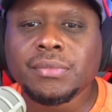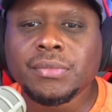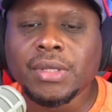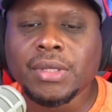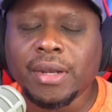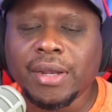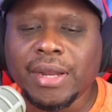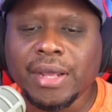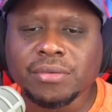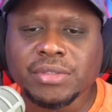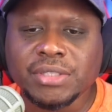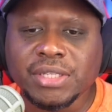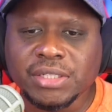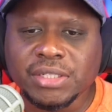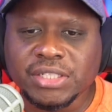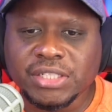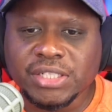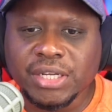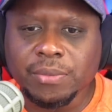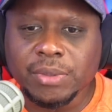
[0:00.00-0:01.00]
announced that
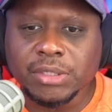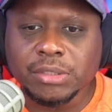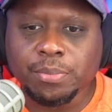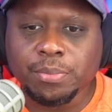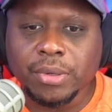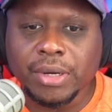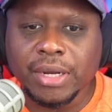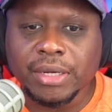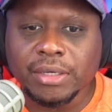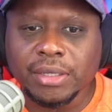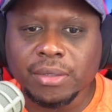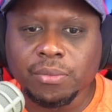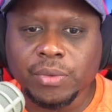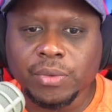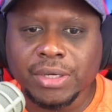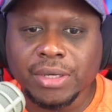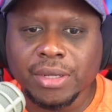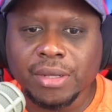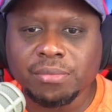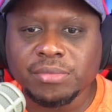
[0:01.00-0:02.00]
she was pregnant
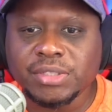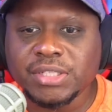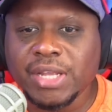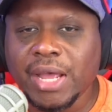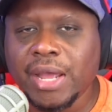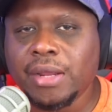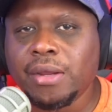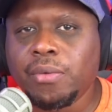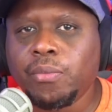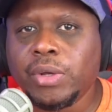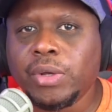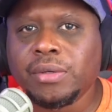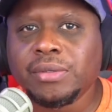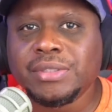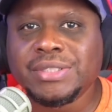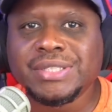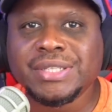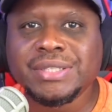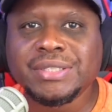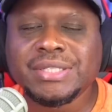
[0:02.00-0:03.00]
with Zion
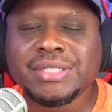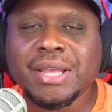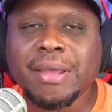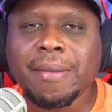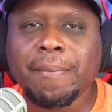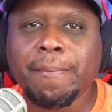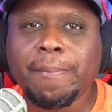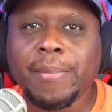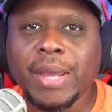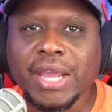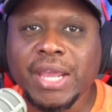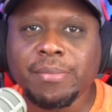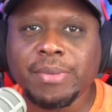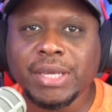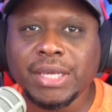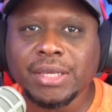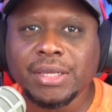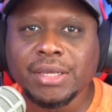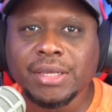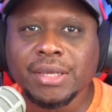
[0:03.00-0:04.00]
Williamson's
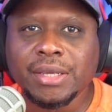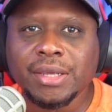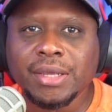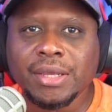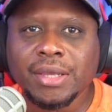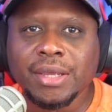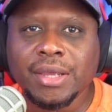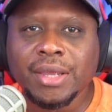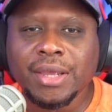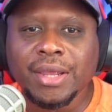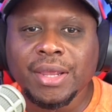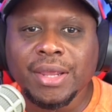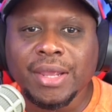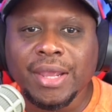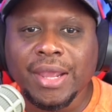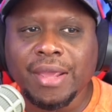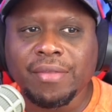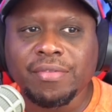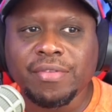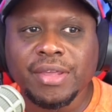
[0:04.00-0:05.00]
baby.
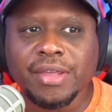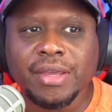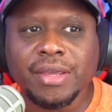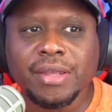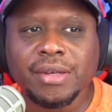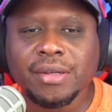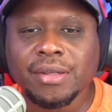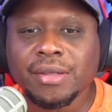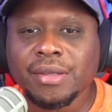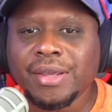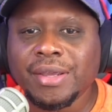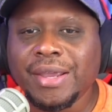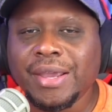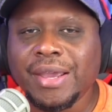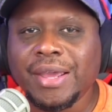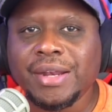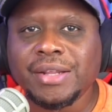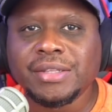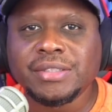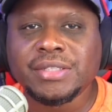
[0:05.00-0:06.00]
And then
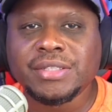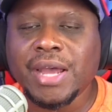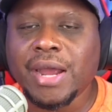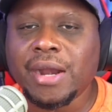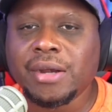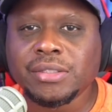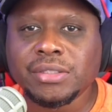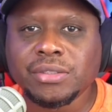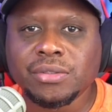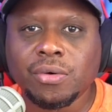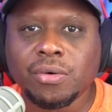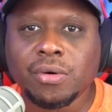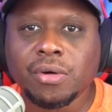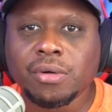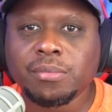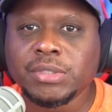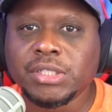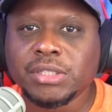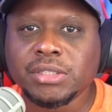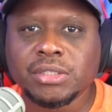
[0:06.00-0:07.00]
an entire
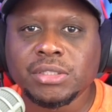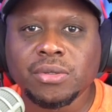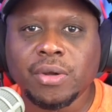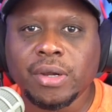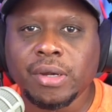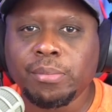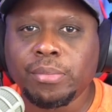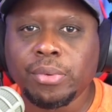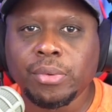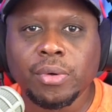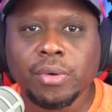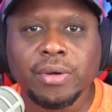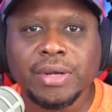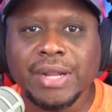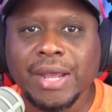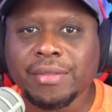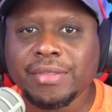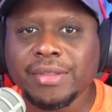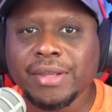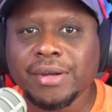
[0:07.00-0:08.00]
storm just started brewing
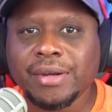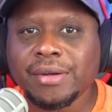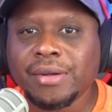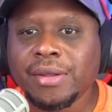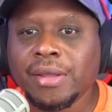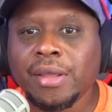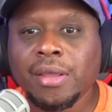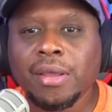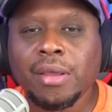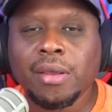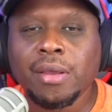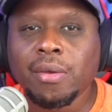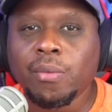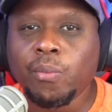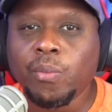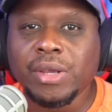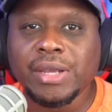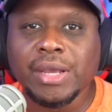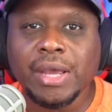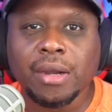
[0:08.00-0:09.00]
out there.
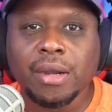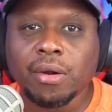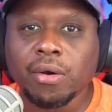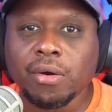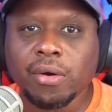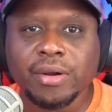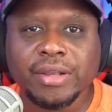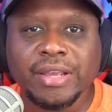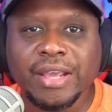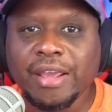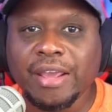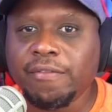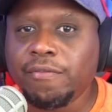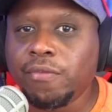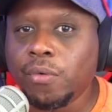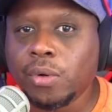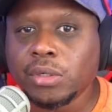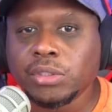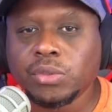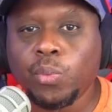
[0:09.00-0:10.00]
We got hurricane
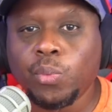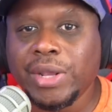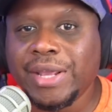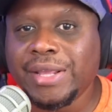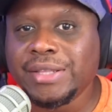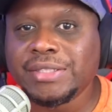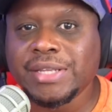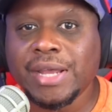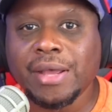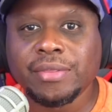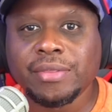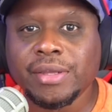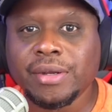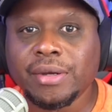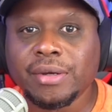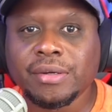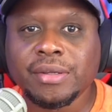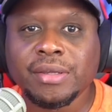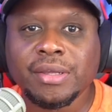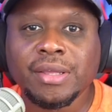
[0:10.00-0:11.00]
force winds out
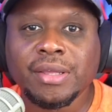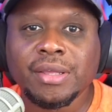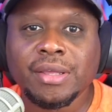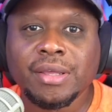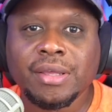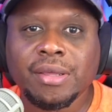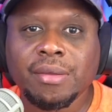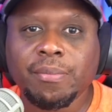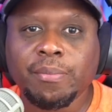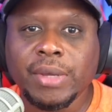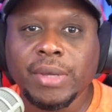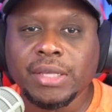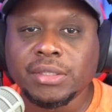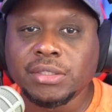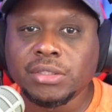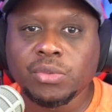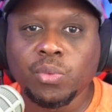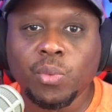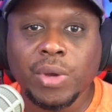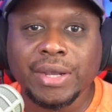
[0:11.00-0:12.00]
there being
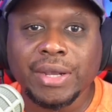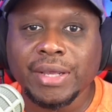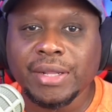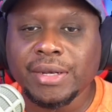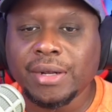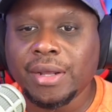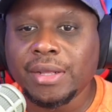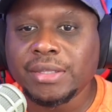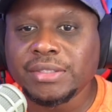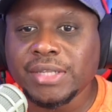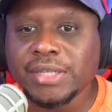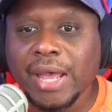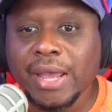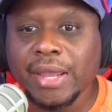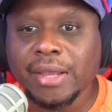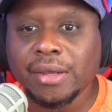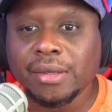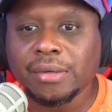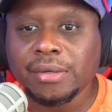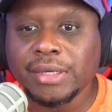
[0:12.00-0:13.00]
swung at
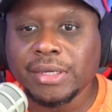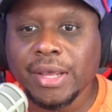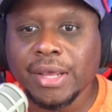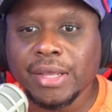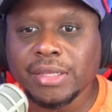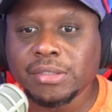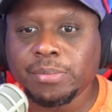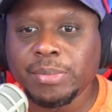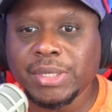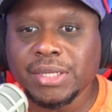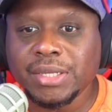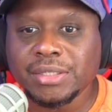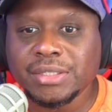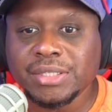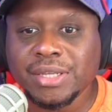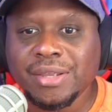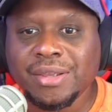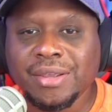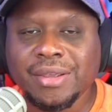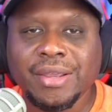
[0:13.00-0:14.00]
Zion, guys, because
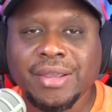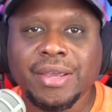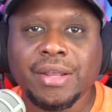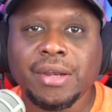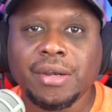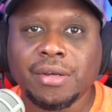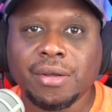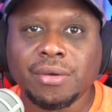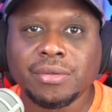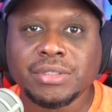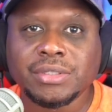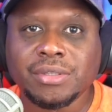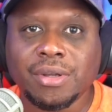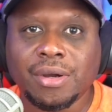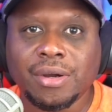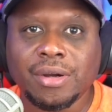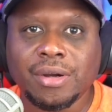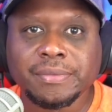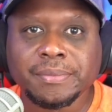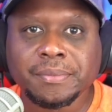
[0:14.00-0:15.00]
an adult
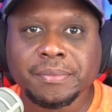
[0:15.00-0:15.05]
star